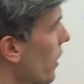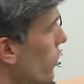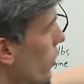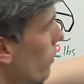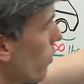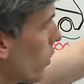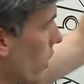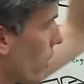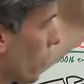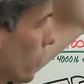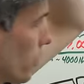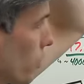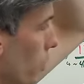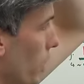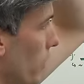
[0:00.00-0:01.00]
actually
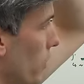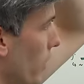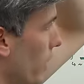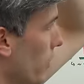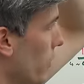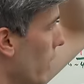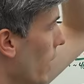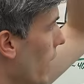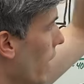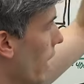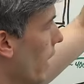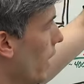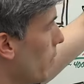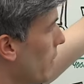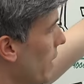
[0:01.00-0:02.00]
$4.20,
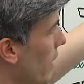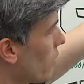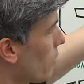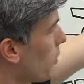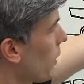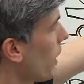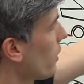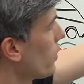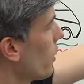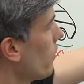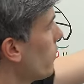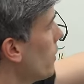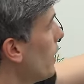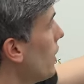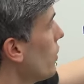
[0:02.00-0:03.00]
uh, but that's price
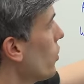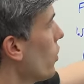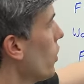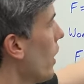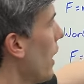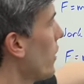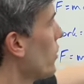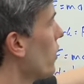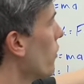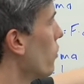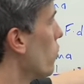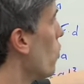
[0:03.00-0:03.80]
of diesel as of